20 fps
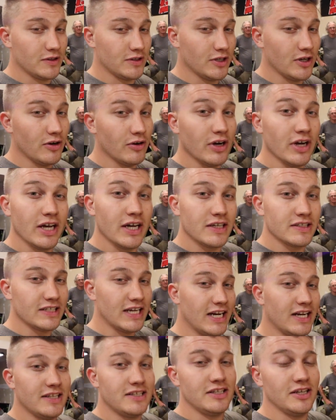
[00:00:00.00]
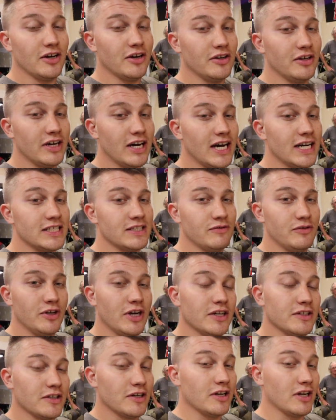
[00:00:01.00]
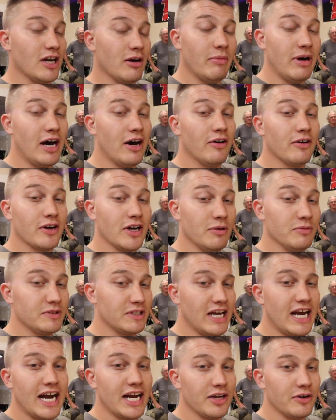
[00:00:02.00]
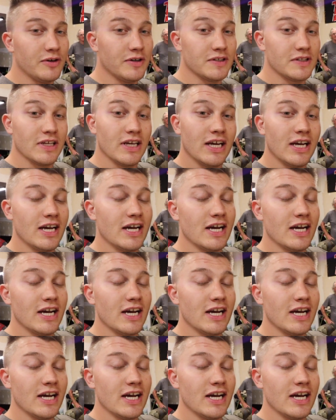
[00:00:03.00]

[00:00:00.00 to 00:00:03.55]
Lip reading: So excited to see all you guys. If you guys are gonna come out, come say hi to us.